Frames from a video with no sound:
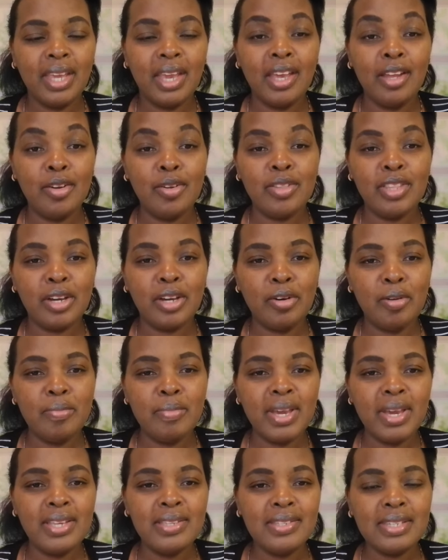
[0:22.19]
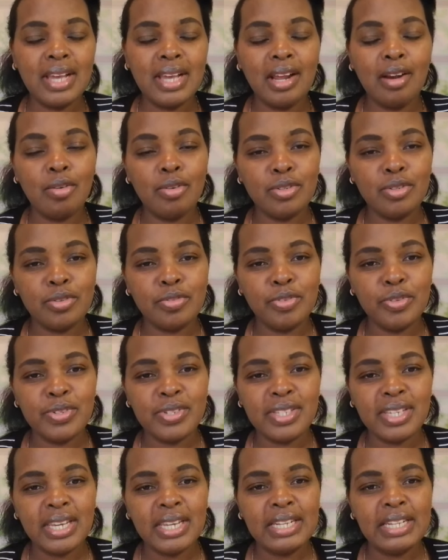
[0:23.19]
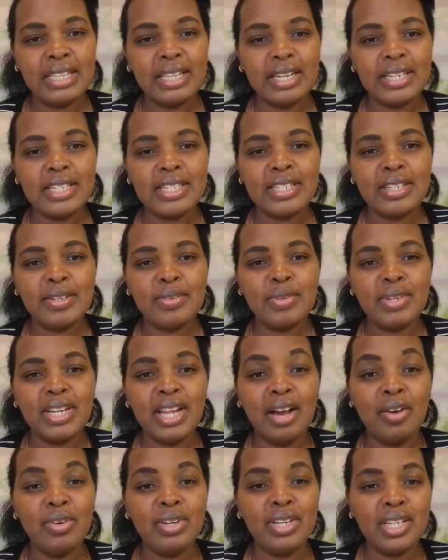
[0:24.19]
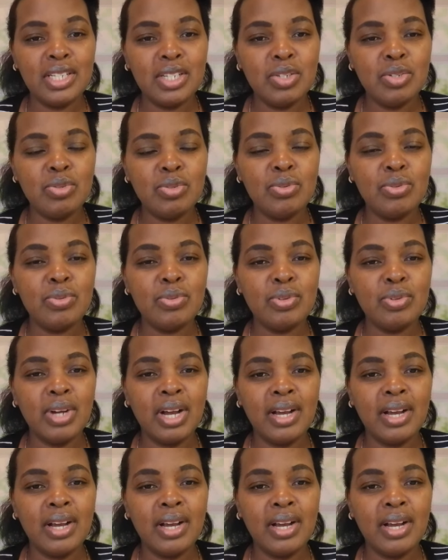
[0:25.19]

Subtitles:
And on the comments, a lot of you said that we now need to